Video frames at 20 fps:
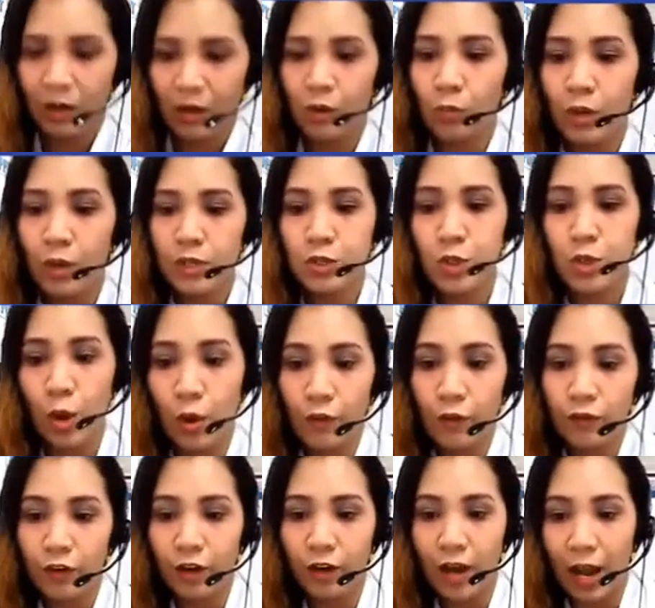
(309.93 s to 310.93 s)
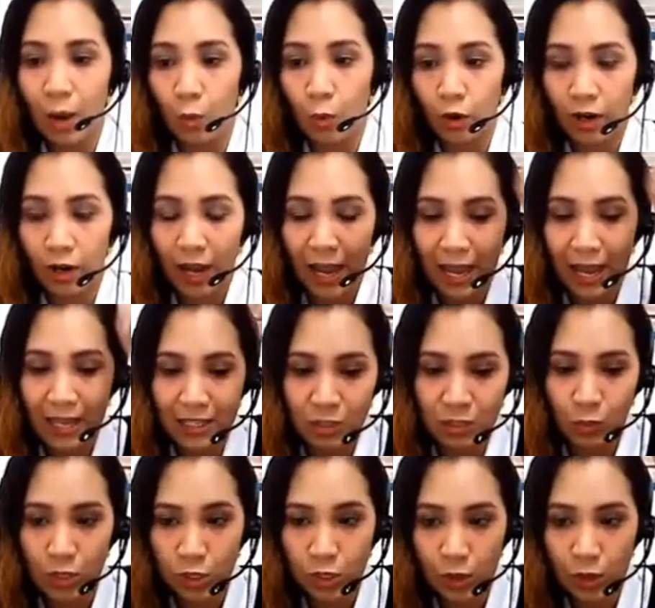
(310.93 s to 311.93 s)
What's over our heads?
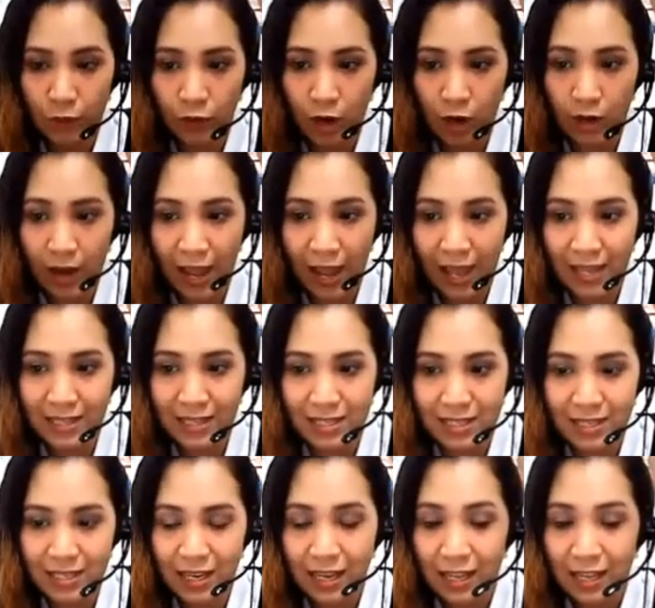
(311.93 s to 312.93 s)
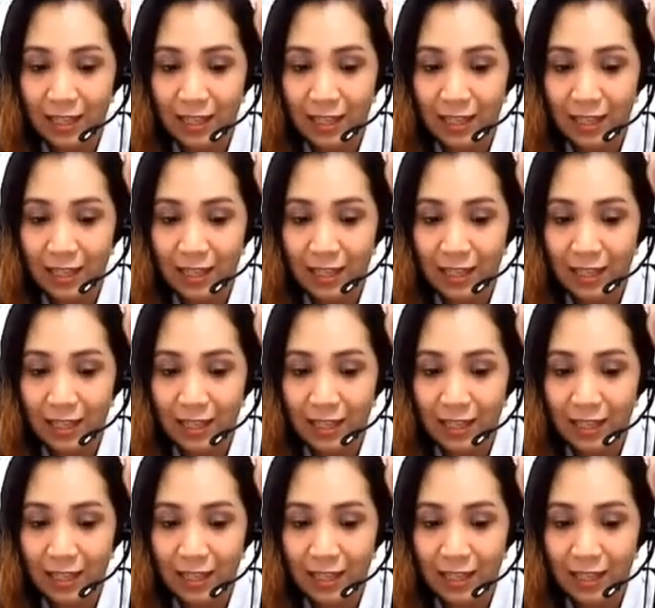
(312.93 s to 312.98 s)
What's over our heads?